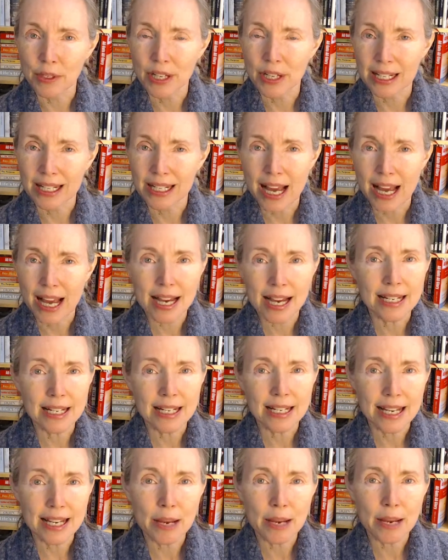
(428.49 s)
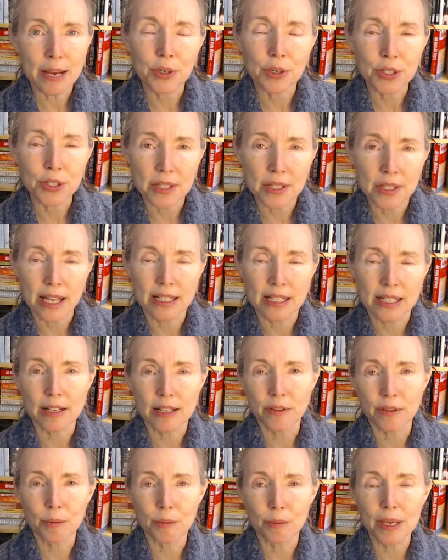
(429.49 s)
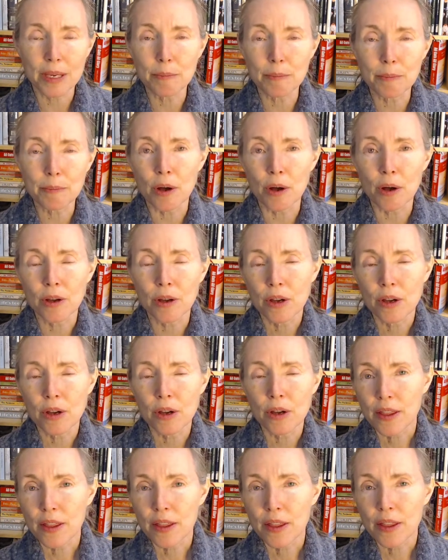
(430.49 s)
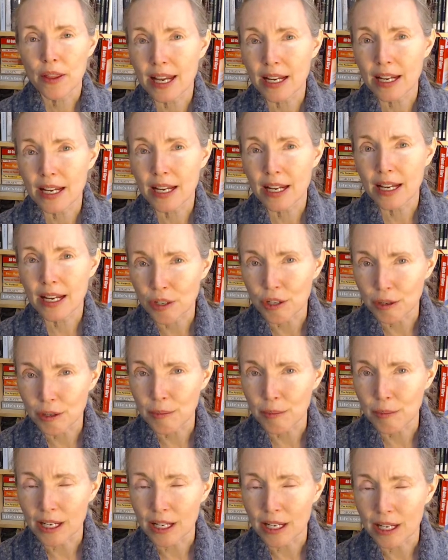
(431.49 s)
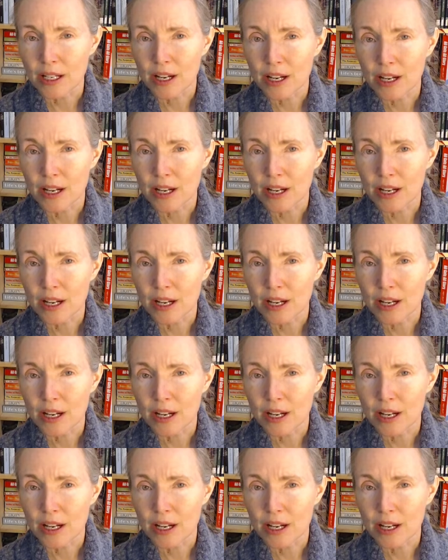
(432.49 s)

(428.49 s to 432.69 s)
like 98% of the people that they determined